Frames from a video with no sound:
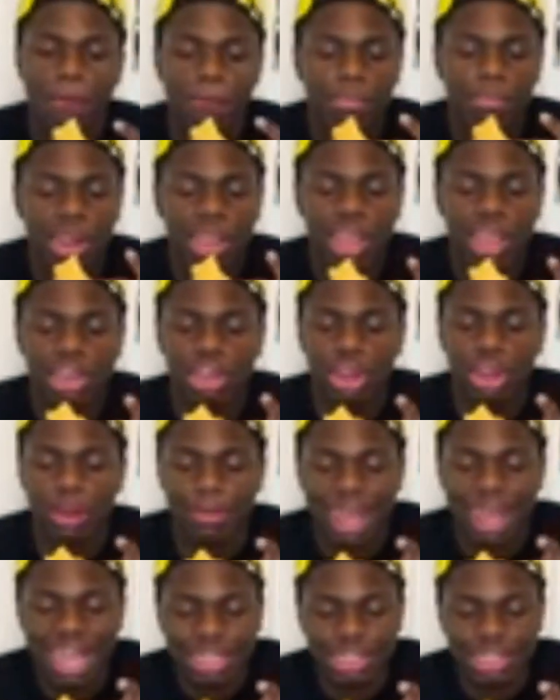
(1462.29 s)
bringing
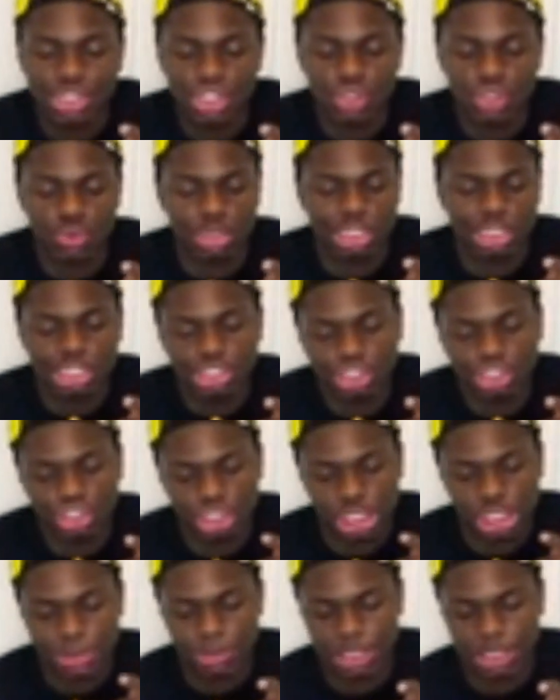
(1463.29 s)
your baggage into
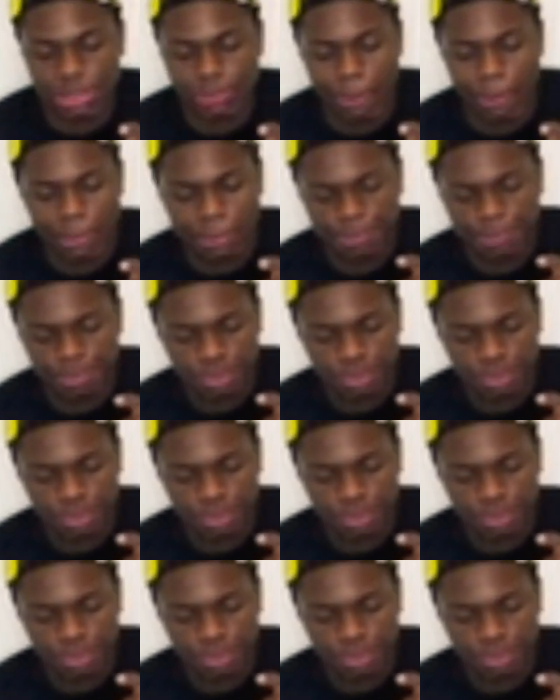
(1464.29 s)
relationships, and